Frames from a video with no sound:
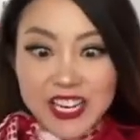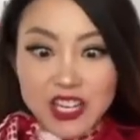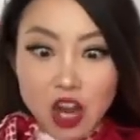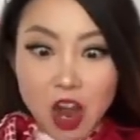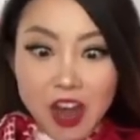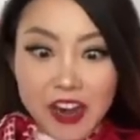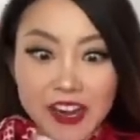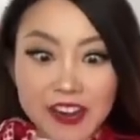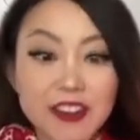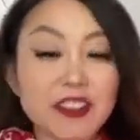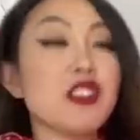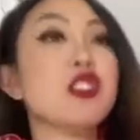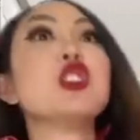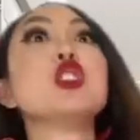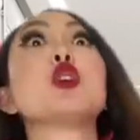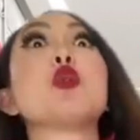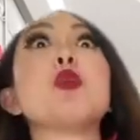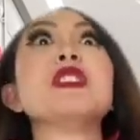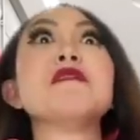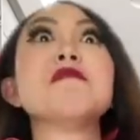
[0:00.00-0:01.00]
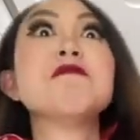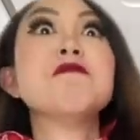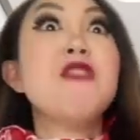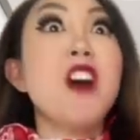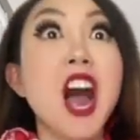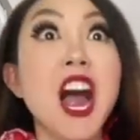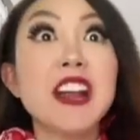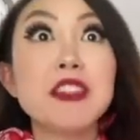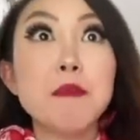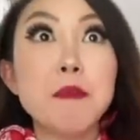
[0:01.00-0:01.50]
I got it. You're going to
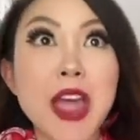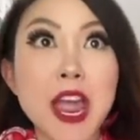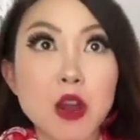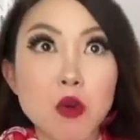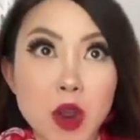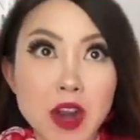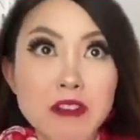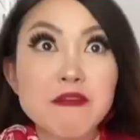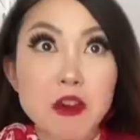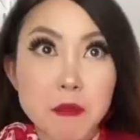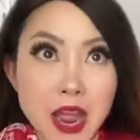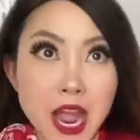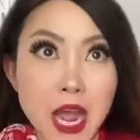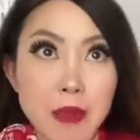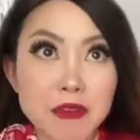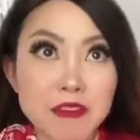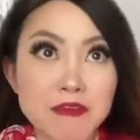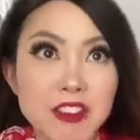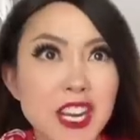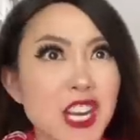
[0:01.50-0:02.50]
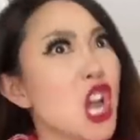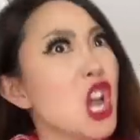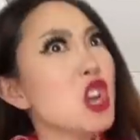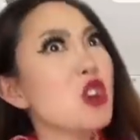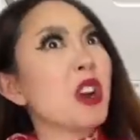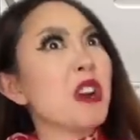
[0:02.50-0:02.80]
find the penguin from Happy Feet.